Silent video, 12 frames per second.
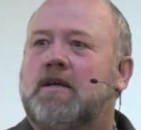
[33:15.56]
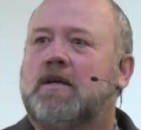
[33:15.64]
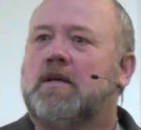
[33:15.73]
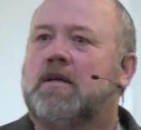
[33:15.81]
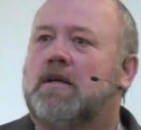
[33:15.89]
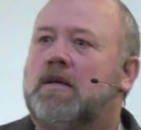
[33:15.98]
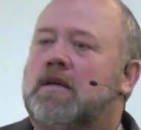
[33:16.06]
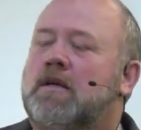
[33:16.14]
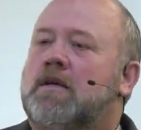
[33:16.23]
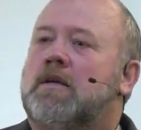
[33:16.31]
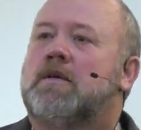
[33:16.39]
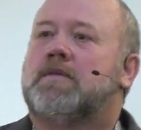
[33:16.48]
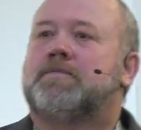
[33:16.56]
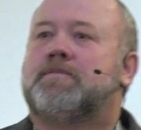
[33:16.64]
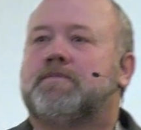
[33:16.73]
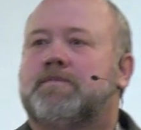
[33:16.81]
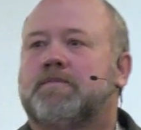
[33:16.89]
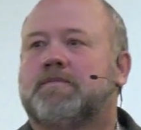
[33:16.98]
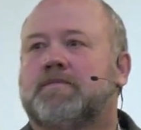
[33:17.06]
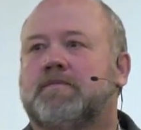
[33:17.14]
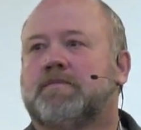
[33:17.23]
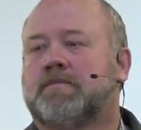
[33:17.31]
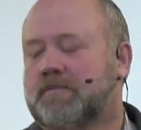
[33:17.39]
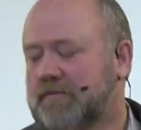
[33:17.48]

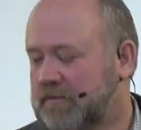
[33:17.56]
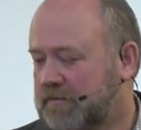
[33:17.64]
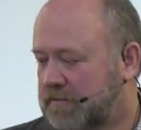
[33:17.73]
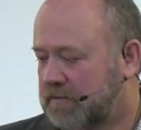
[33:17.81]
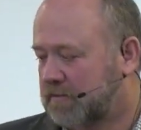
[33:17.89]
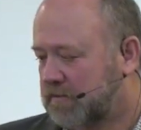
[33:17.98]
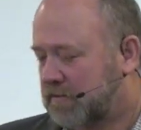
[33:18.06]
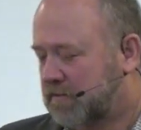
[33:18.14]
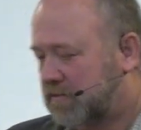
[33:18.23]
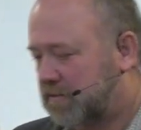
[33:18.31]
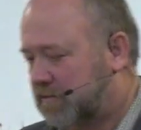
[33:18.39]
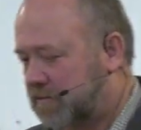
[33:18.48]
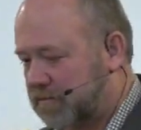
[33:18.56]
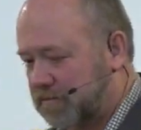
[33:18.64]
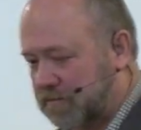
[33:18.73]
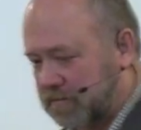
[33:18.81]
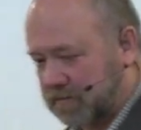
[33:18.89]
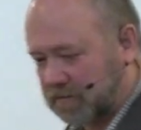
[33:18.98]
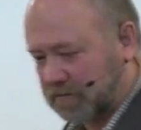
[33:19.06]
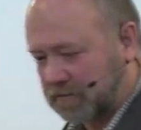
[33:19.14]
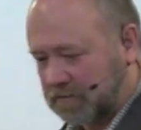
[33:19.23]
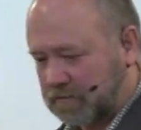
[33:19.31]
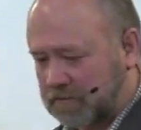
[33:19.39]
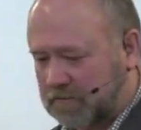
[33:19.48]

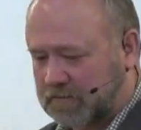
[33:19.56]
(no one is talking)